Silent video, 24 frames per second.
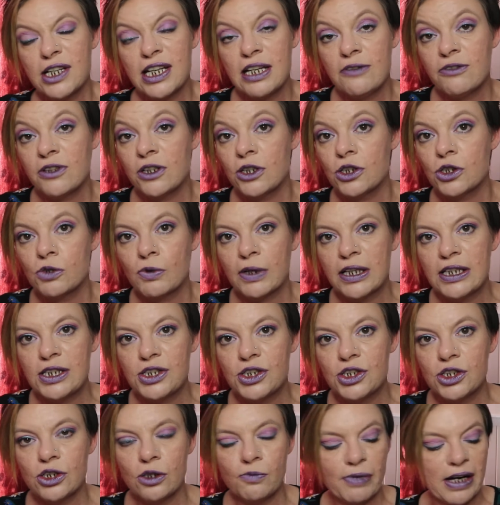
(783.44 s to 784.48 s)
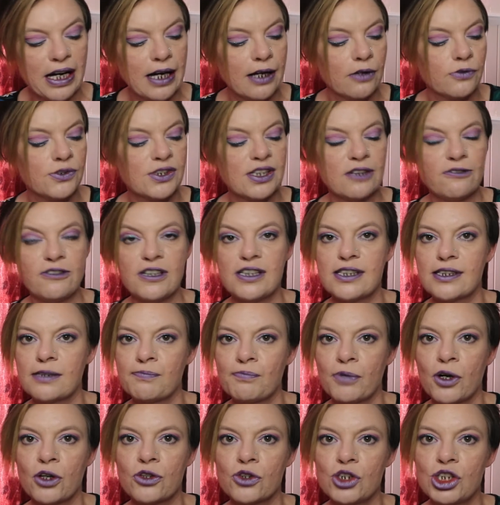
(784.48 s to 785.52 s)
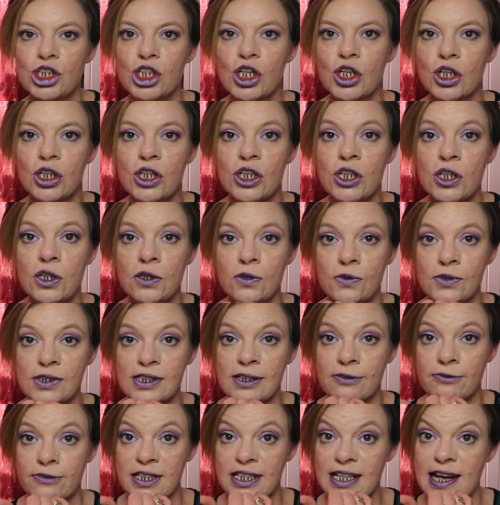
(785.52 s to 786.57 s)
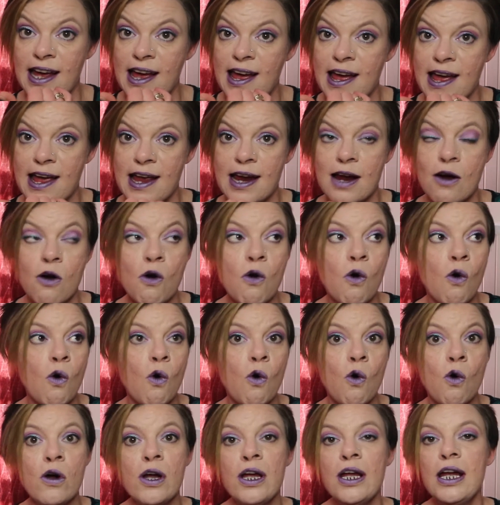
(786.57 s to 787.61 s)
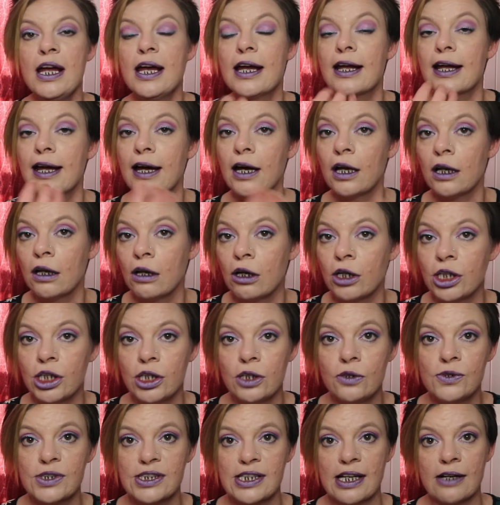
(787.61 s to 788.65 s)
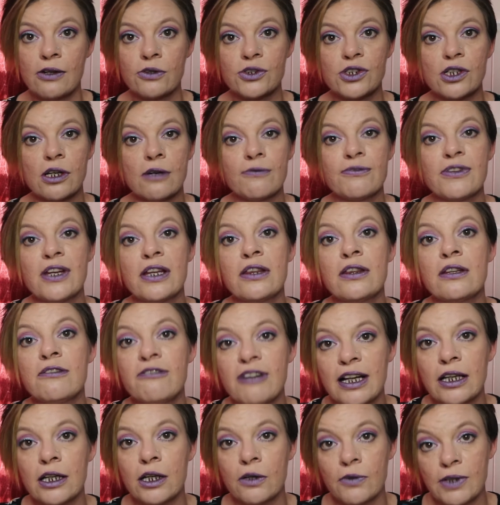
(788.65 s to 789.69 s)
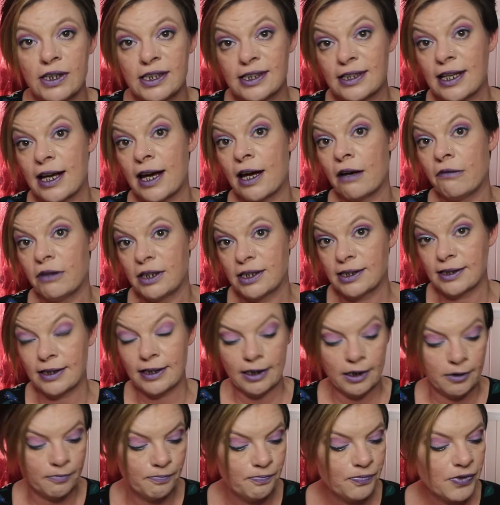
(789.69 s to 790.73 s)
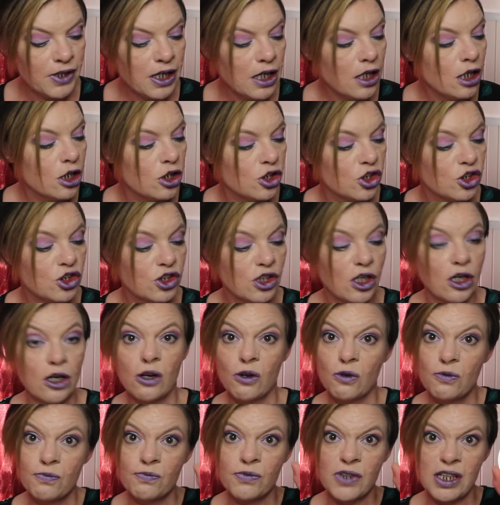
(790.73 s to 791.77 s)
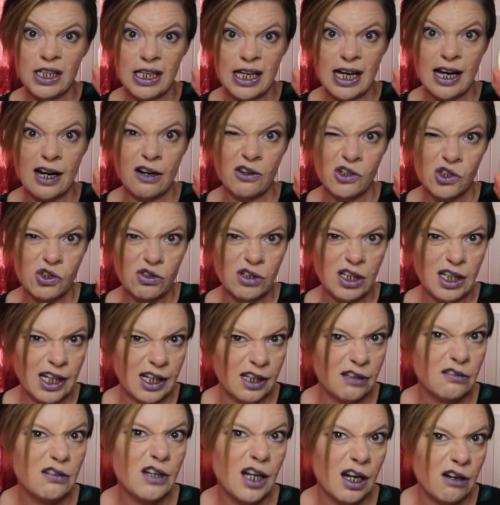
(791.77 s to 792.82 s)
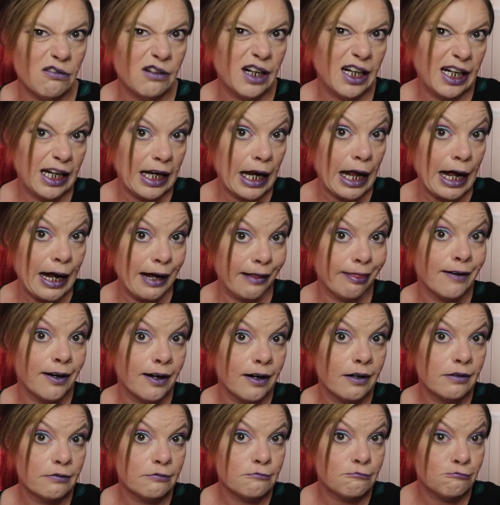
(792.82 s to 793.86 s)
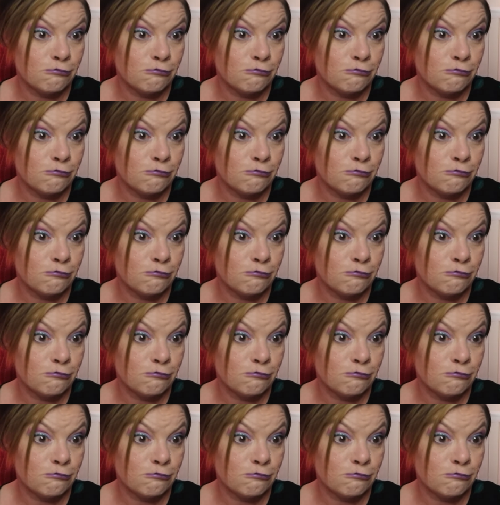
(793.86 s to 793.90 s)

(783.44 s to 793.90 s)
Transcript: even at £22, if it's a product you're going to use every day or get a lot of use out of, then the value is there, isn't it? So, yeah, I really like that.